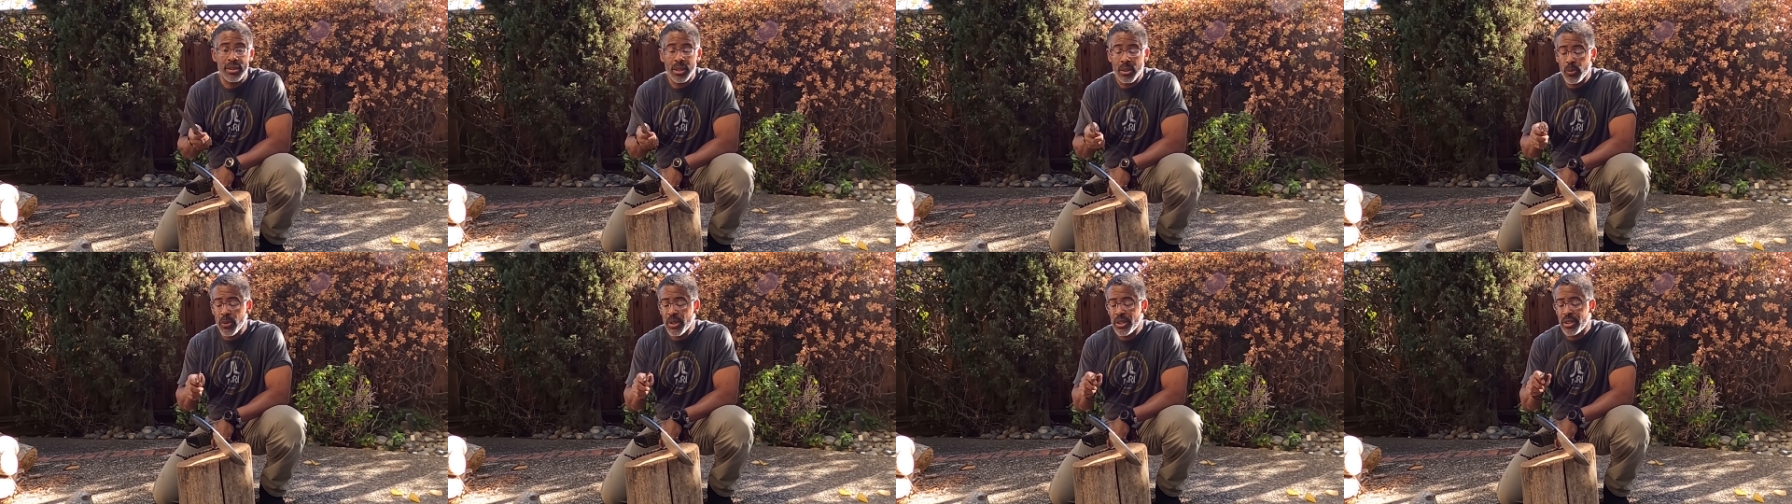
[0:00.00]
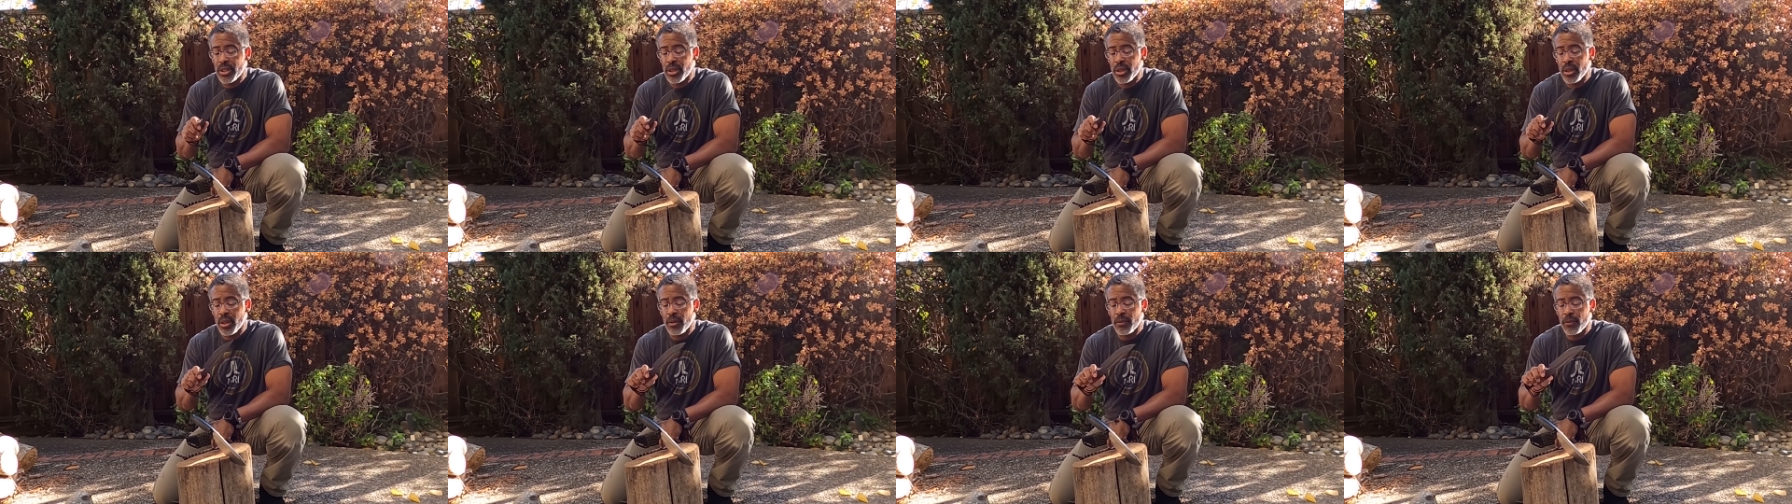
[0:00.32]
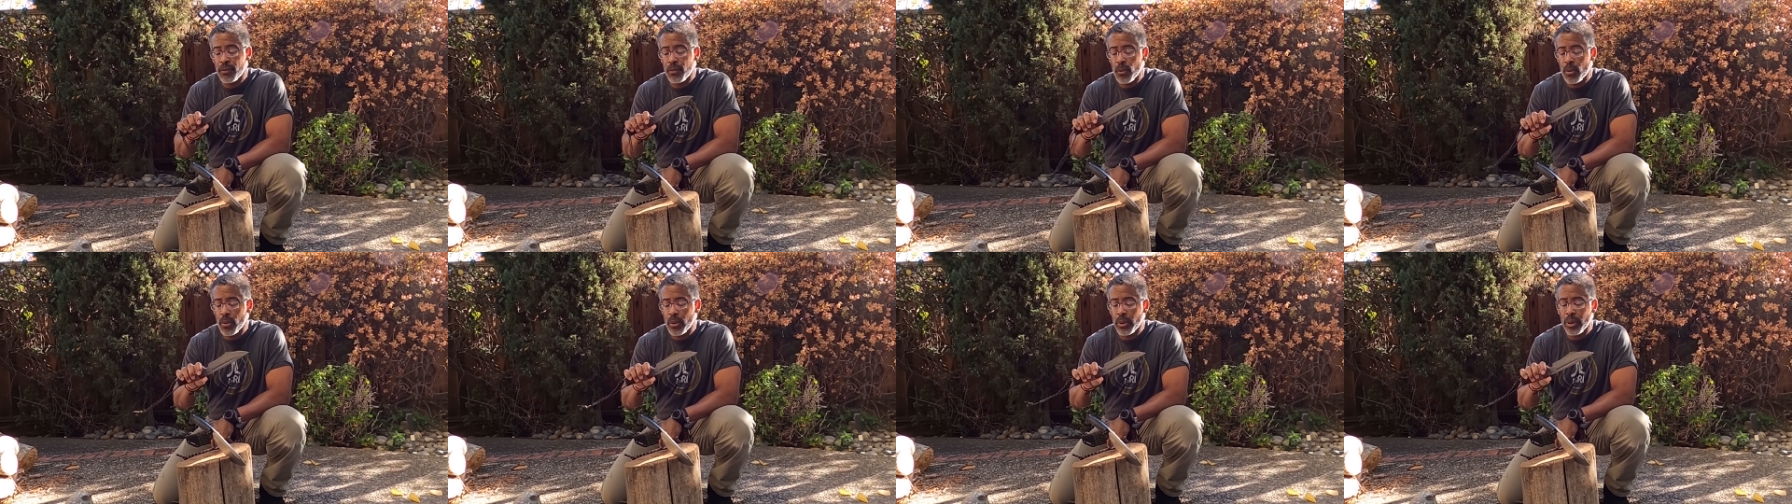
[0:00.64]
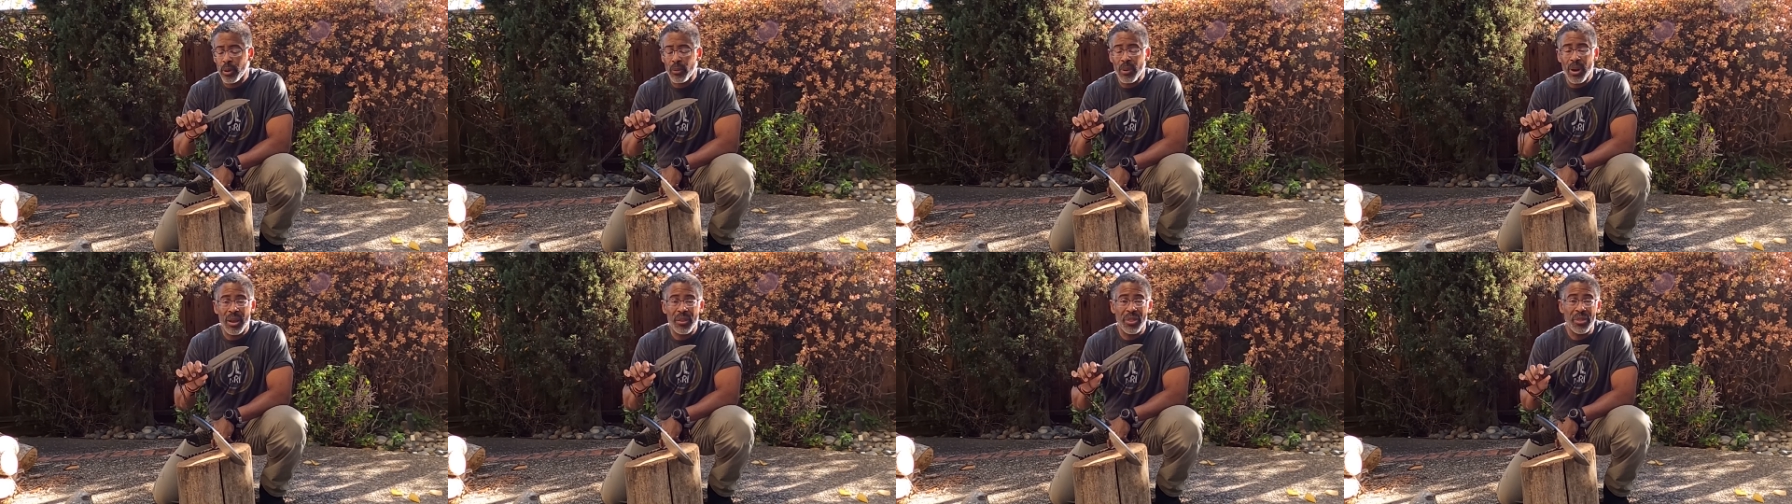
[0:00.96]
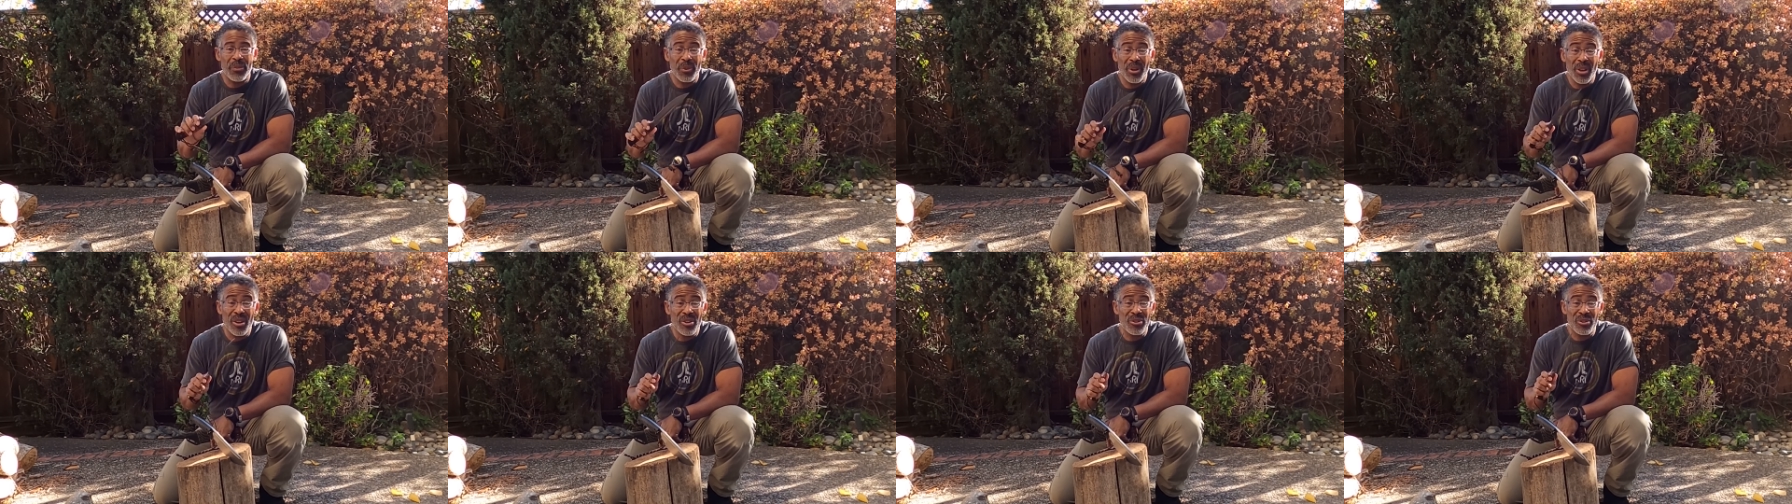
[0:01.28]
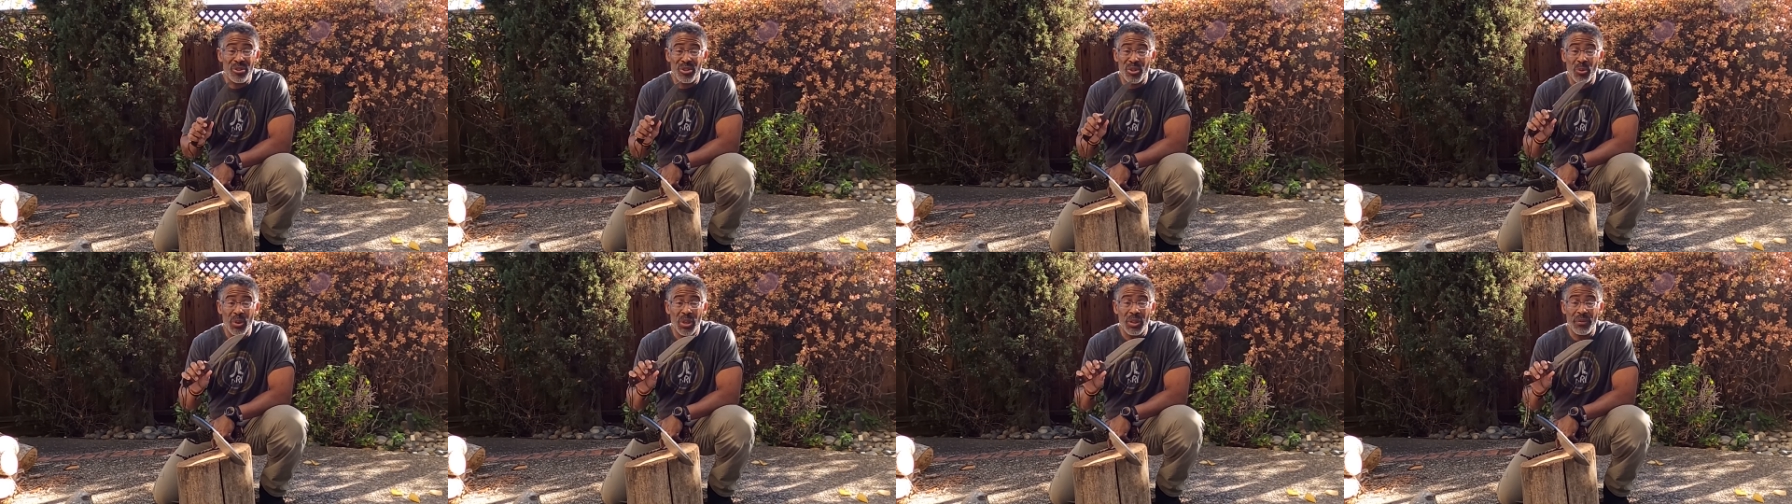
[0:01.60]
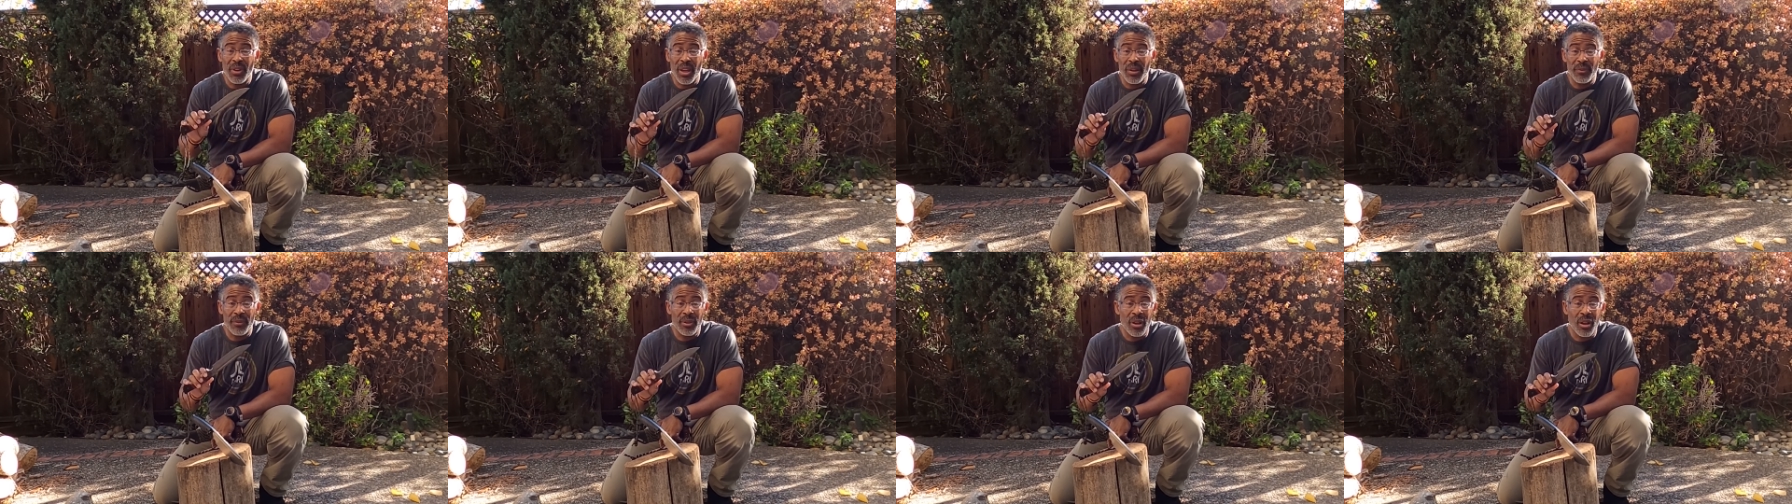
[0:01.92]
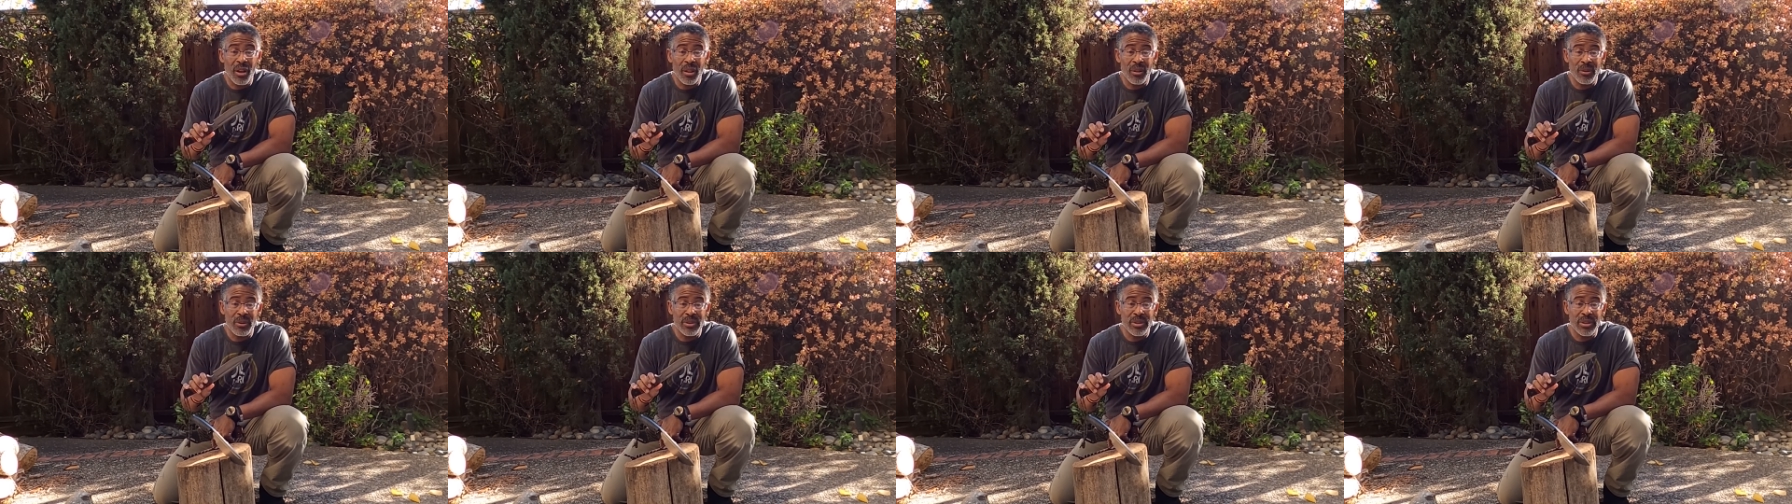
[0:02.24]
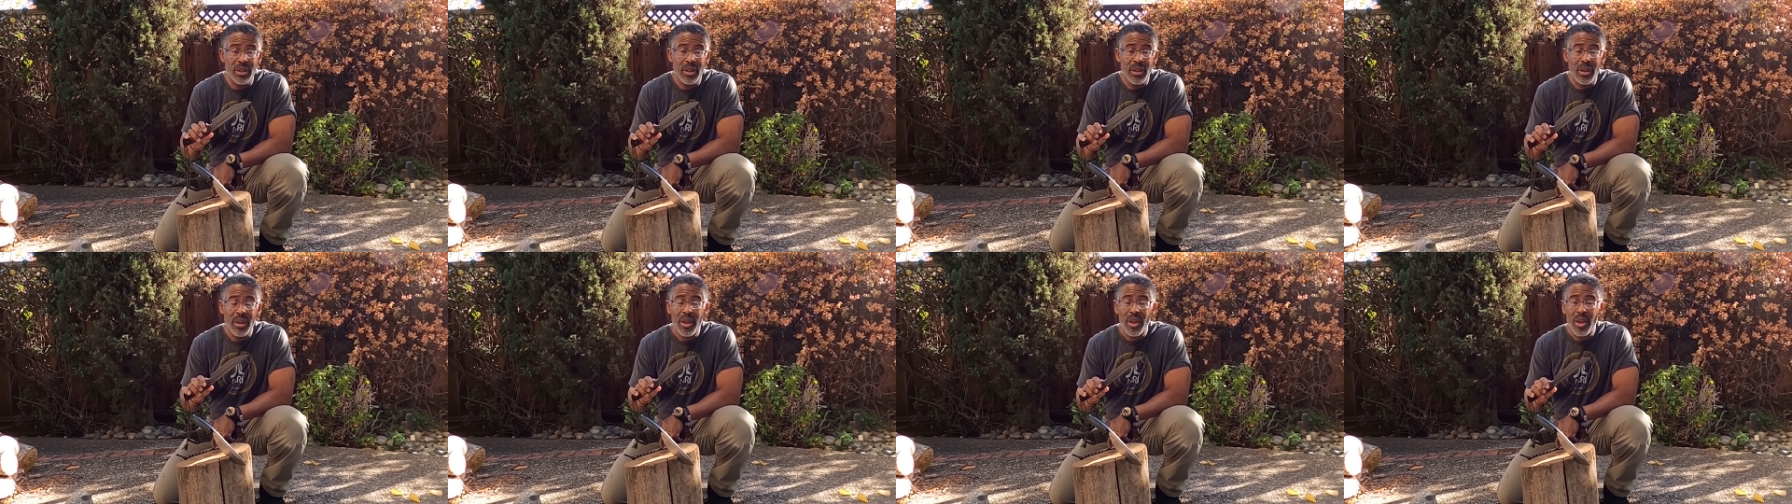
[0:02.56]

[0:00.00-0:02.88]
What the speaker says: They retail for around $325,